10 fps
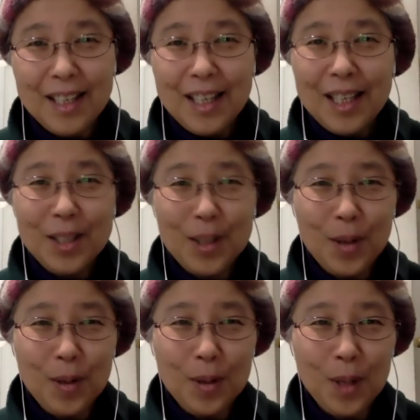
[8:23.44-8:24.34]

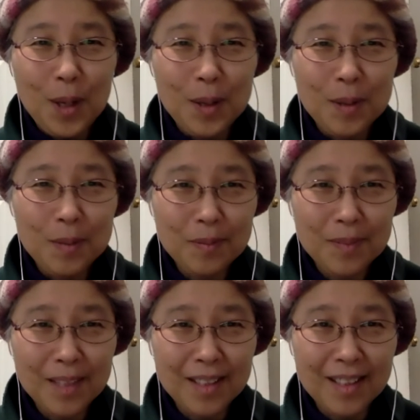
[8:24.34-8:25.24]
So,
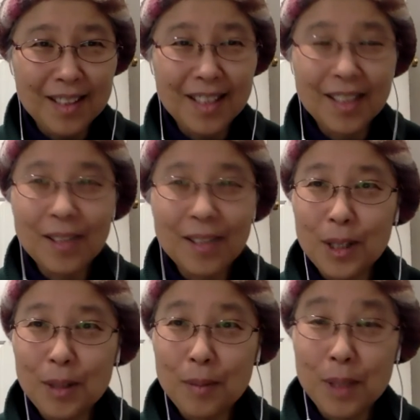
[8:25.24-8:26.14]
thank you very
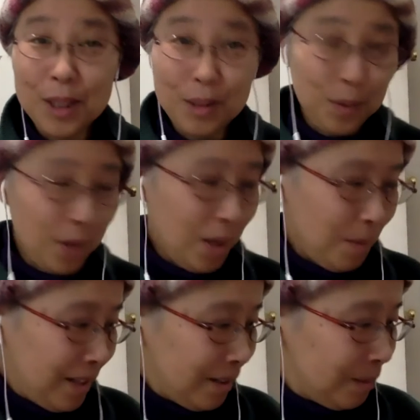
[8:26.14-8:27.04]
much for coming.